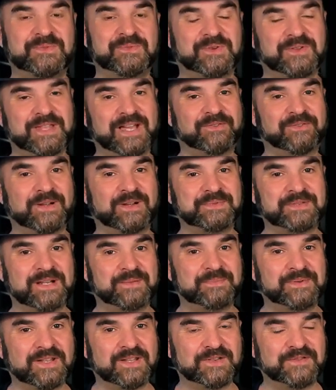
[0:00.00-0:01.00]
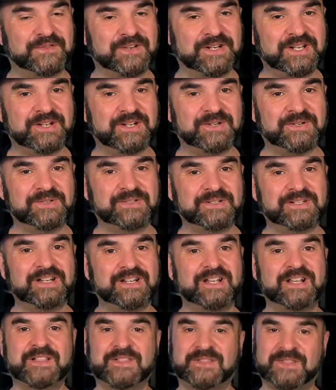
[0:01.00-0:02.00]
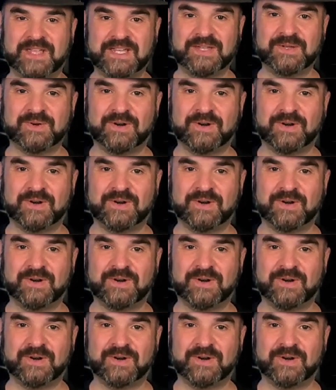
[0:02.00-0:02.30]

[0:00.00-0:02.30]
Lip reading: Well, that wraps up another video. Thank